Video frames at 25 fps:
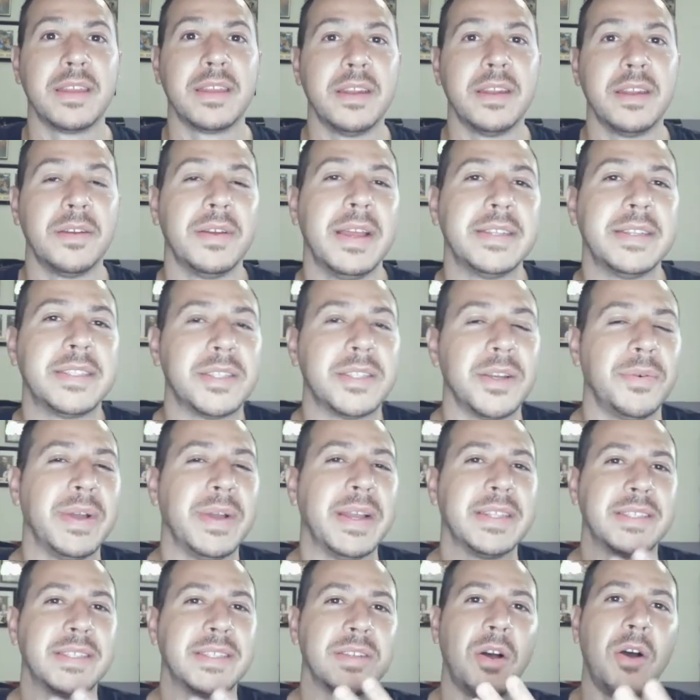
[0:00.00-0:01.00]
You know,
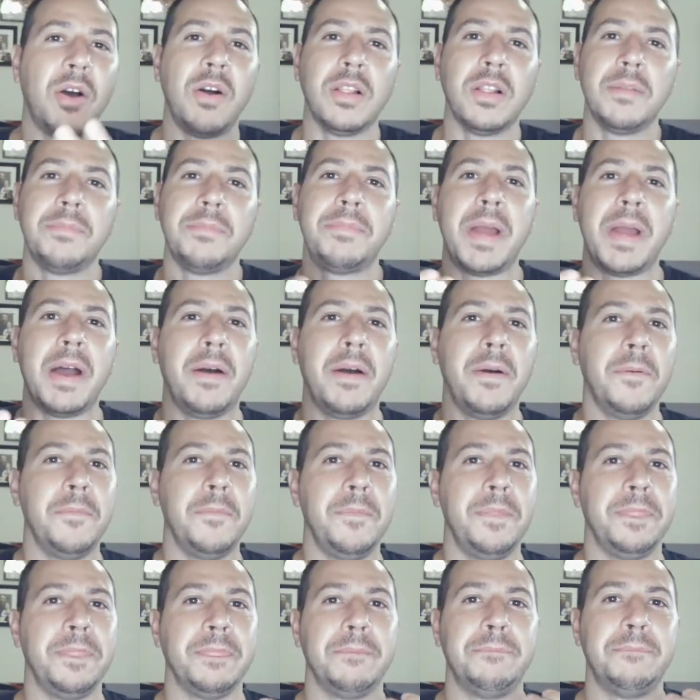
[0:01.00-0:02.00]
so it's all
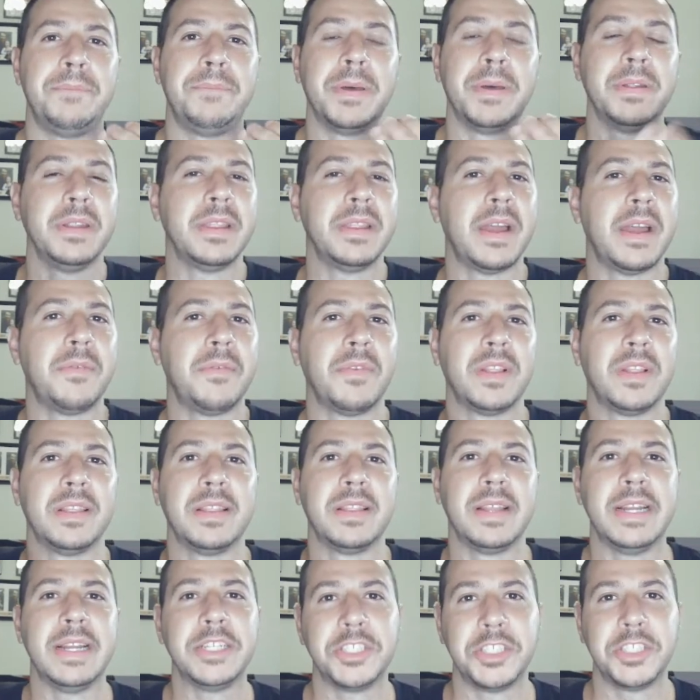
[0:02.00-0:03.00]
about building that
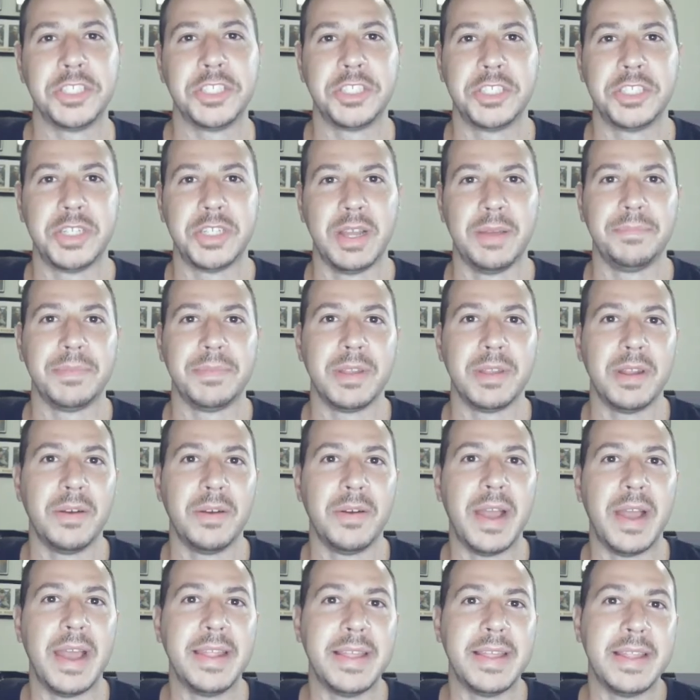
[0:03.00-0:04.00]
relationship, you
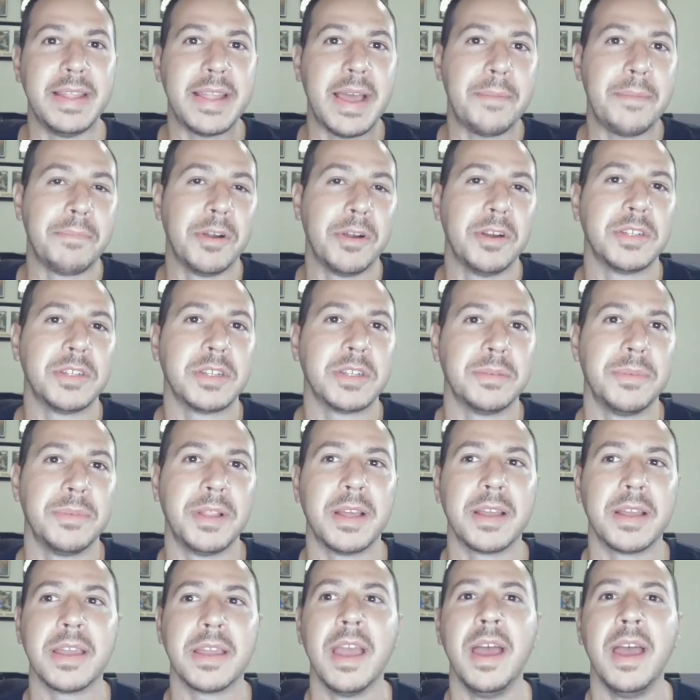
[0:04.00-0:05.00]
know, and then that person will
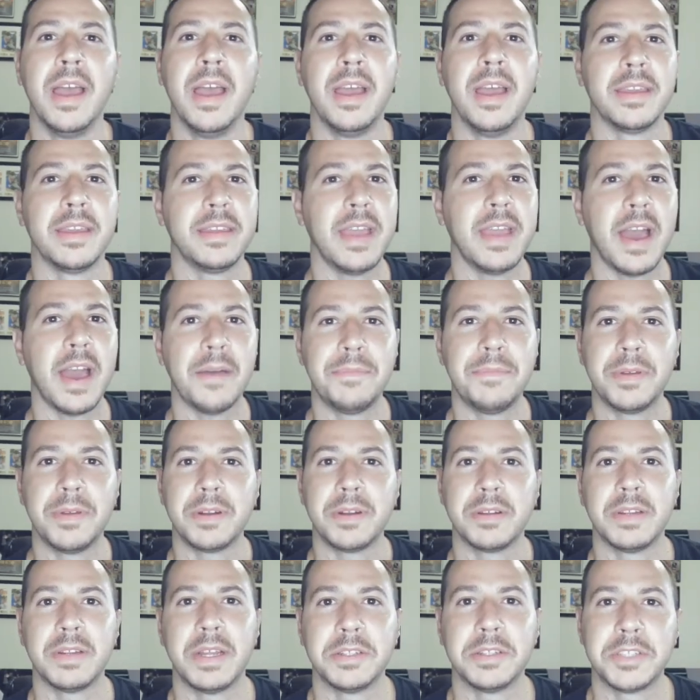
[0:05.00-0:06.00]
be like, yeah, I've
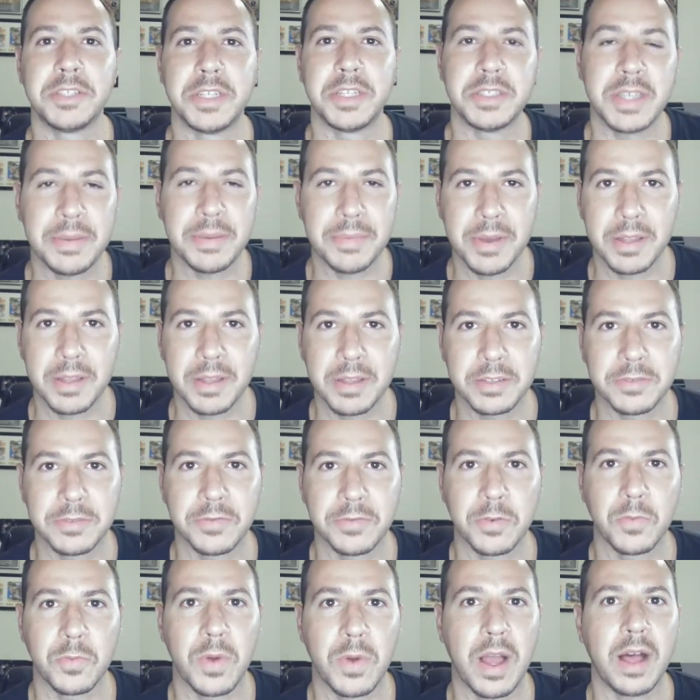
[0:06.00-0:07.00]
been on LJ's email
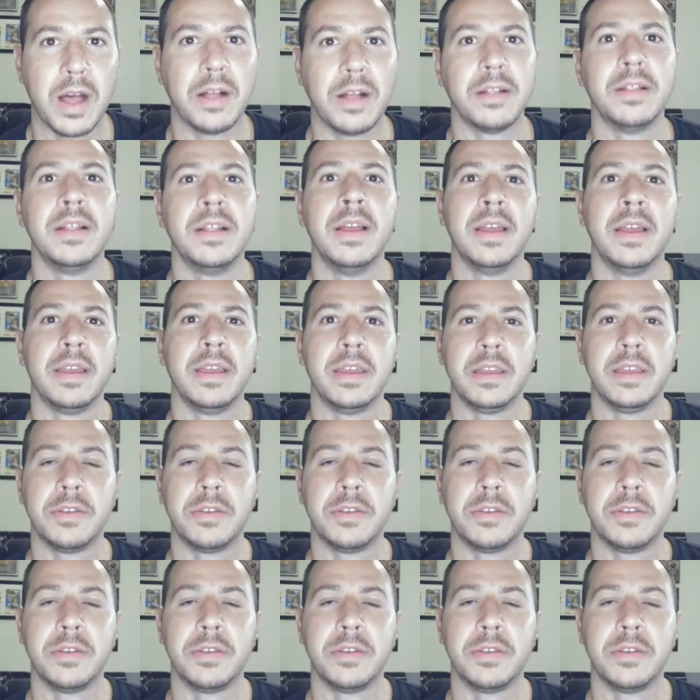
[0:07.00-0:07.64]
list for a while.